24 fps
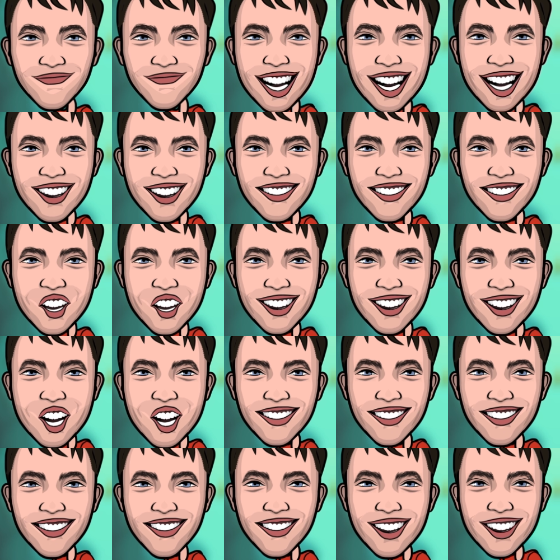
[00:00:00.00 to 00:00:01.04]
Thank you for joining
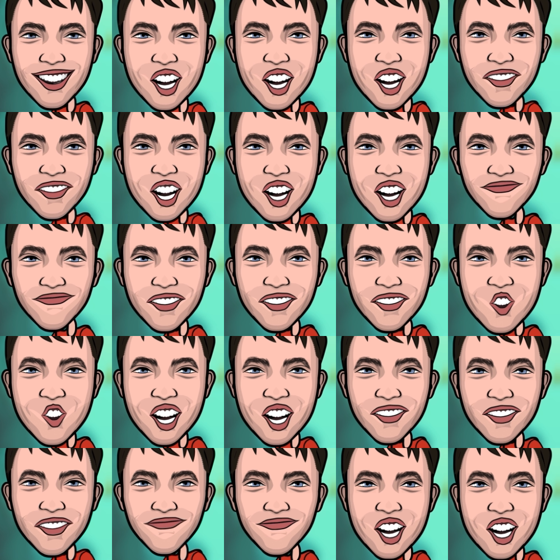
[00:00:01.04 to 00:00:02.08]
me on today's episode of
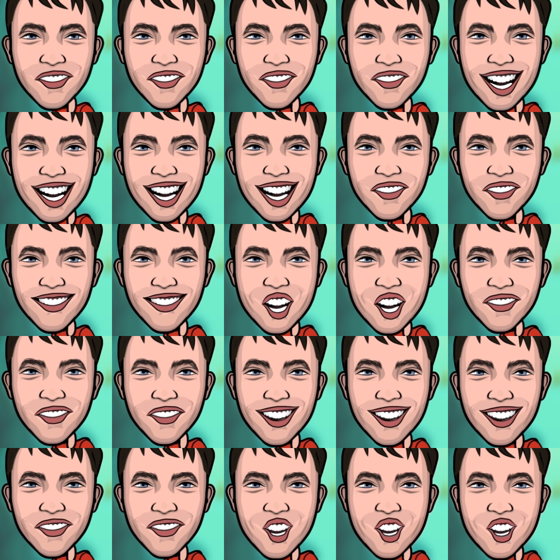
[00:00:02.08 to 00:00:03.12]
Convince the Atheist, and
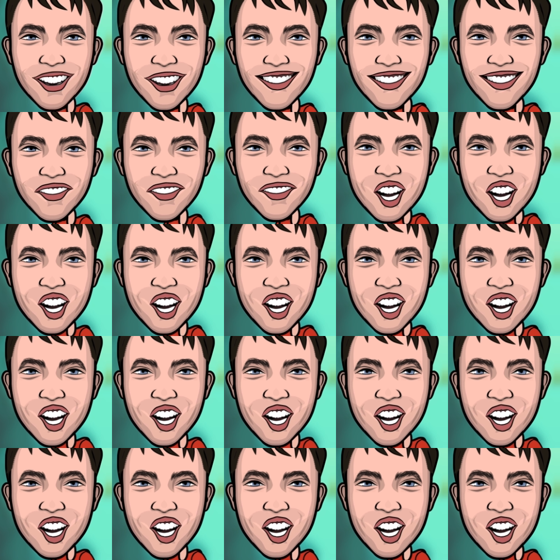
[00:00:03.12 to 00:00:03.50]
as always,